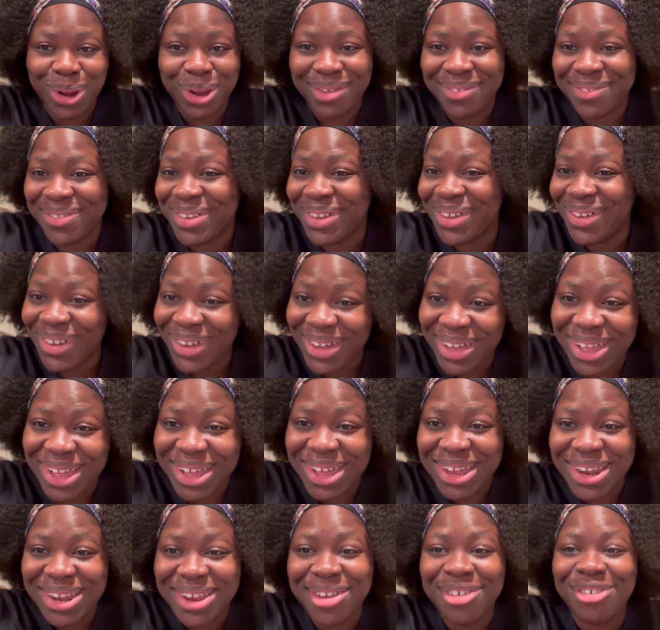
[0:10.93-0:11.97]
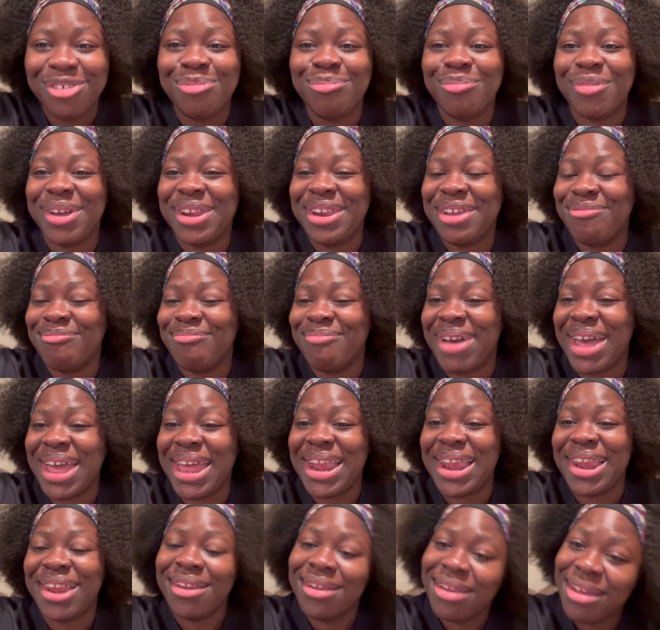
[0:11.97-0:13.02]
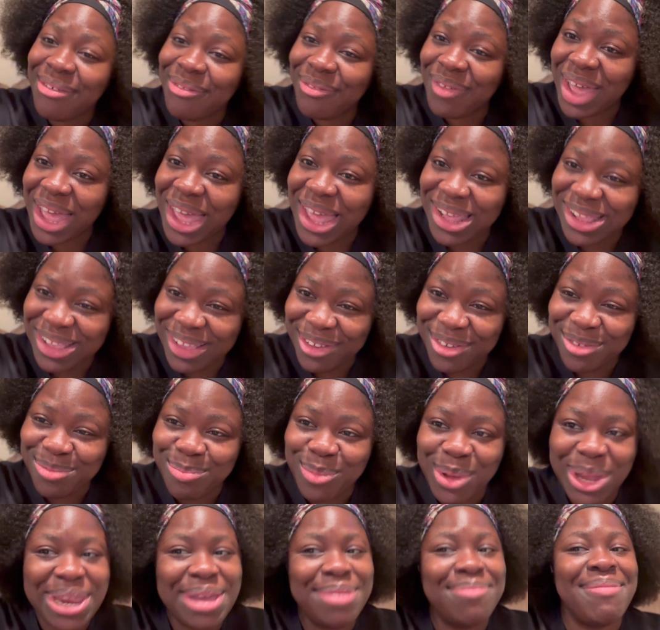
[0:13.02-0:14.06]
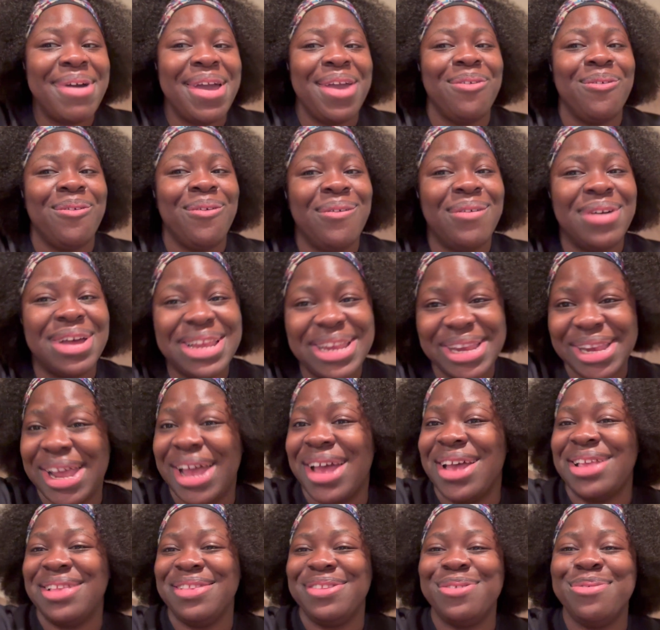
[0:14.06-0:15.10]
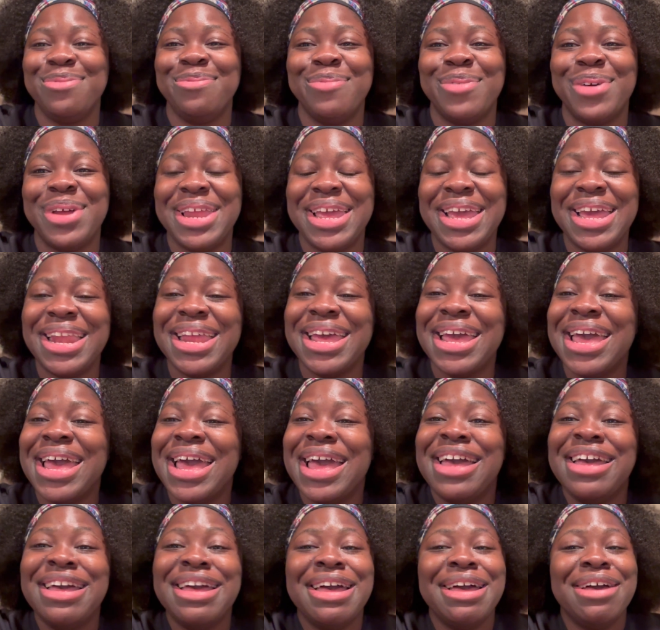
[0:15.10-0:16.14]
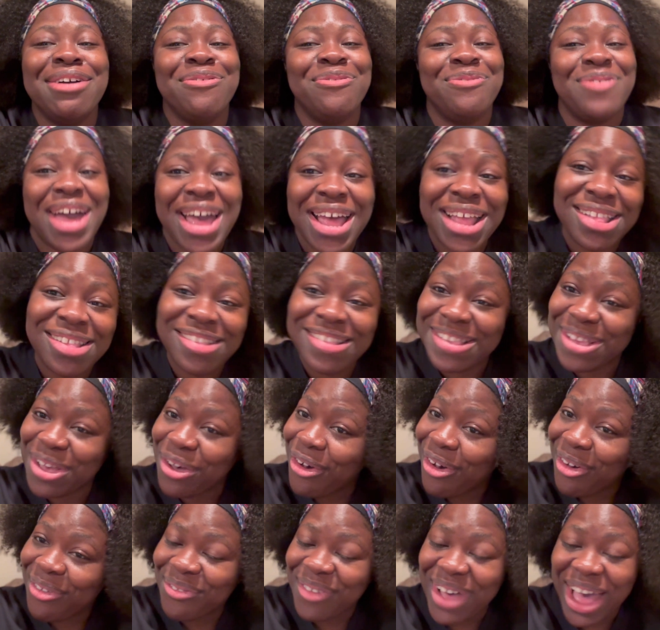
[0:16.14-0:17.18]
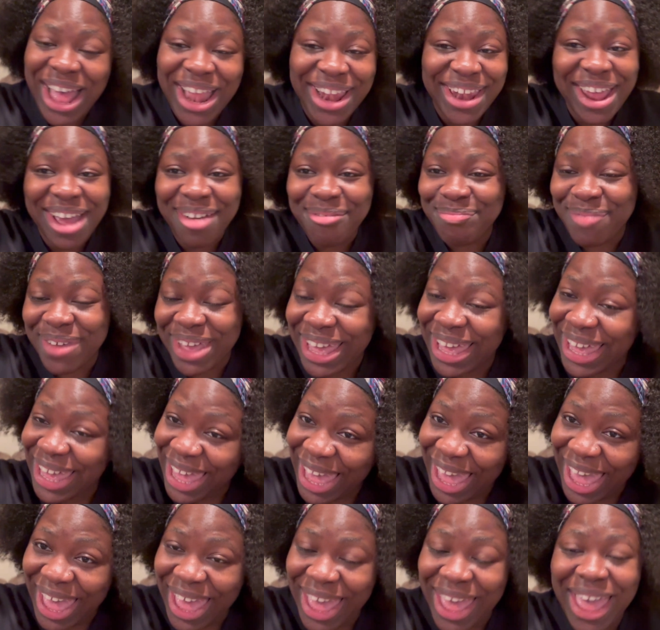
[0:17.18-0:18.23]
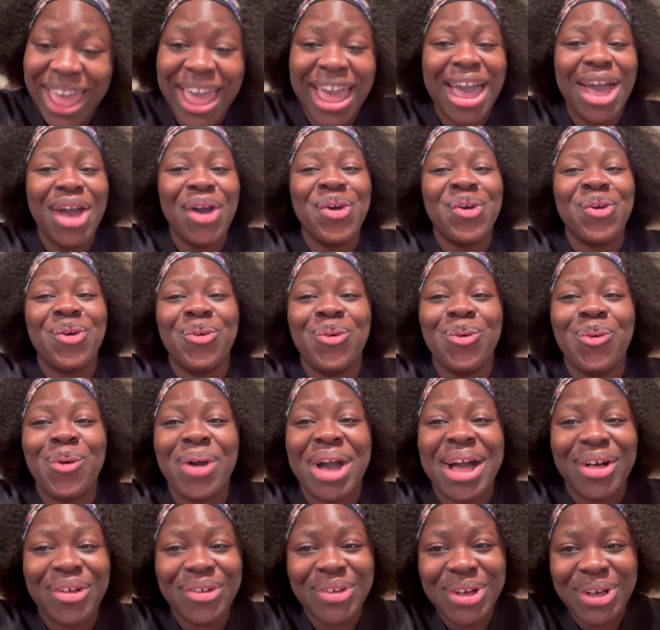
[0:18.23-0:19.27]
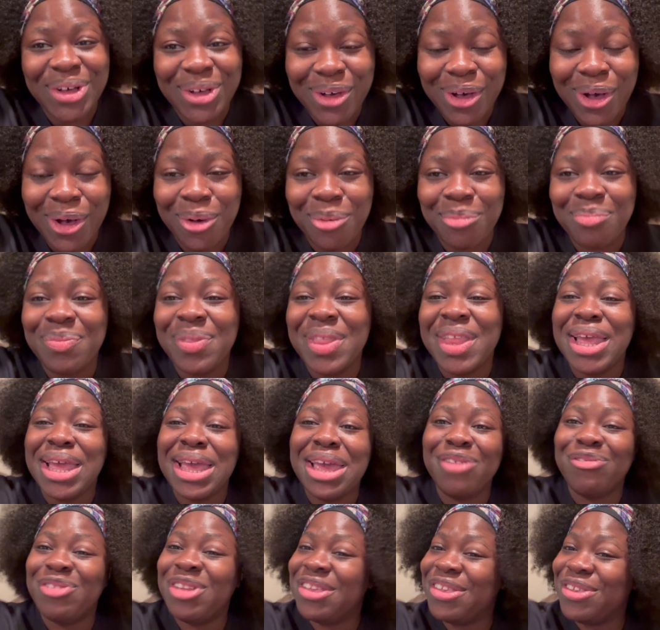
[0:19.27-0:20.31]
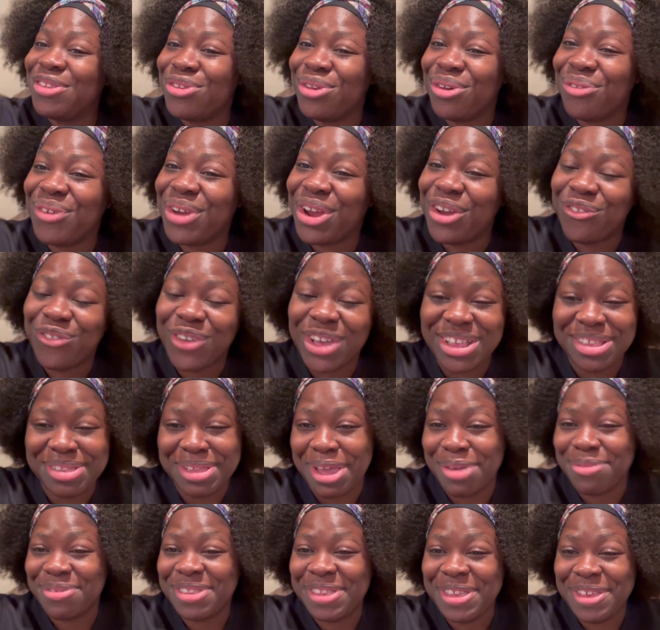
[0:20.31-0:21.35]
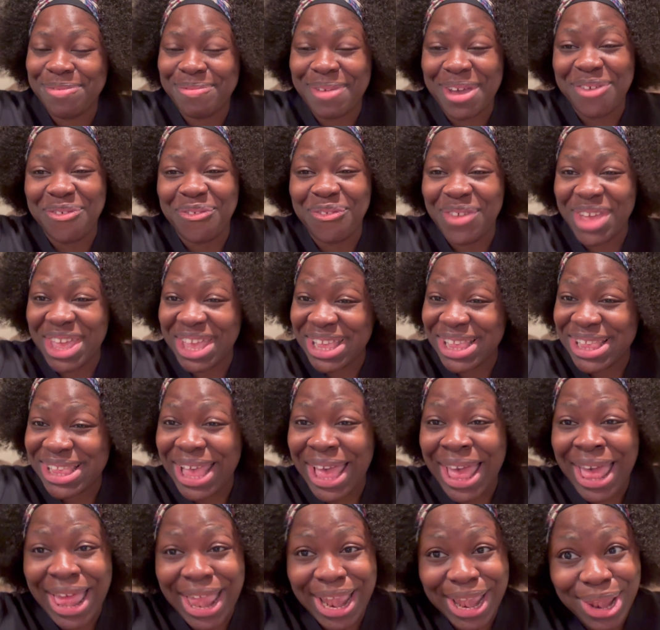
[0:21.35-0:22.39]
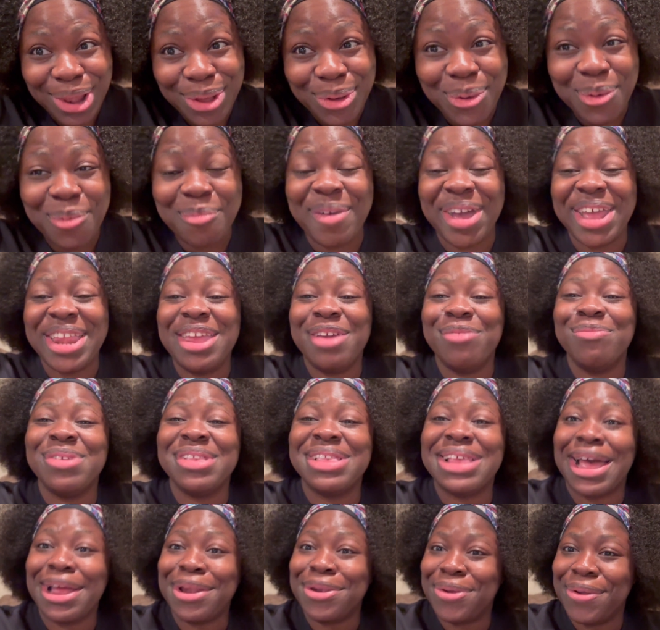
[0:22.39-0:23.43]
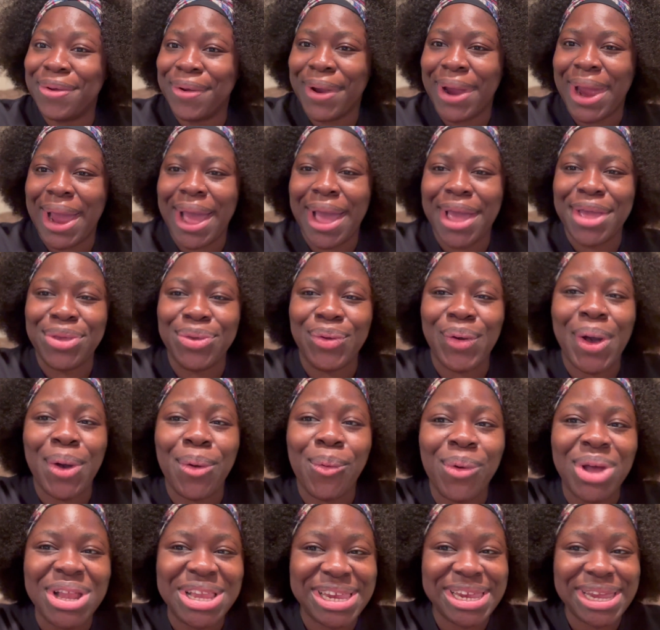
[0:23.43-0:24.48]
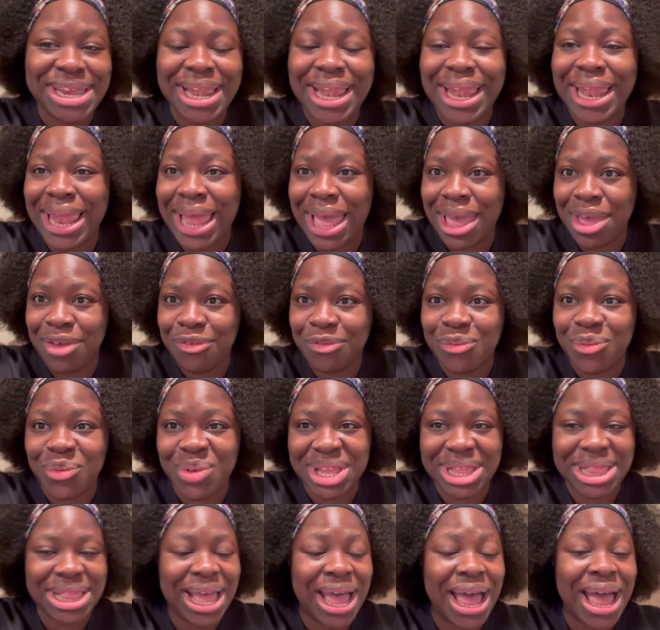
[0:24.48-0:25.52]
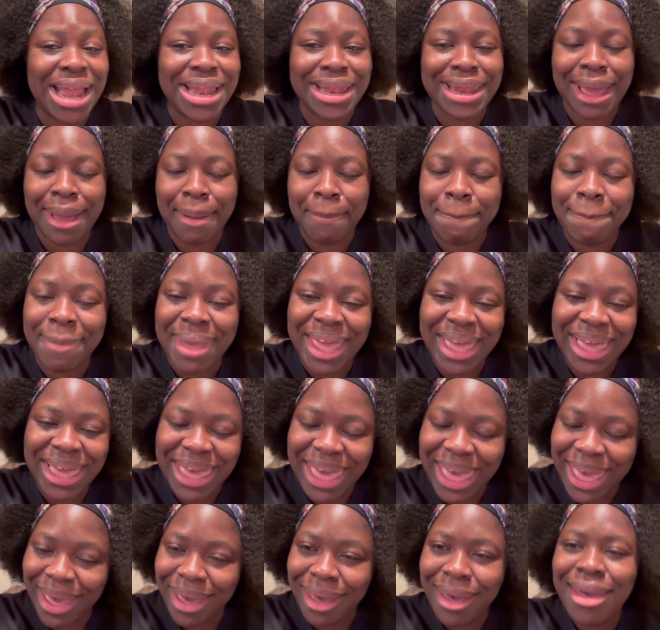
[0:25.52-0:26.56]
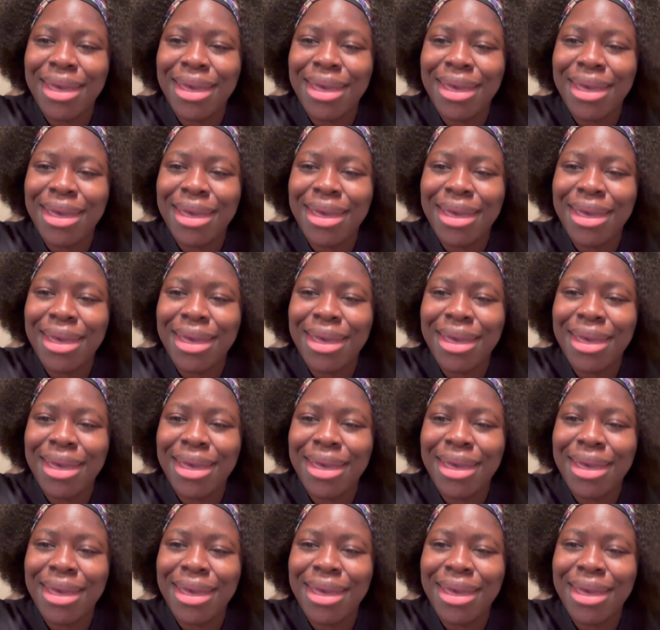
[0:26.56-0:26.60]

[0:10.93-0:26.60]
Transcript: of God. Good morning, my lovers. Good morning, my watchers. Good morning, fans of Adabeke. Welcome. If this is your very first time seeing my face, hello. My name is Adora and you are watching Life with Adabeke.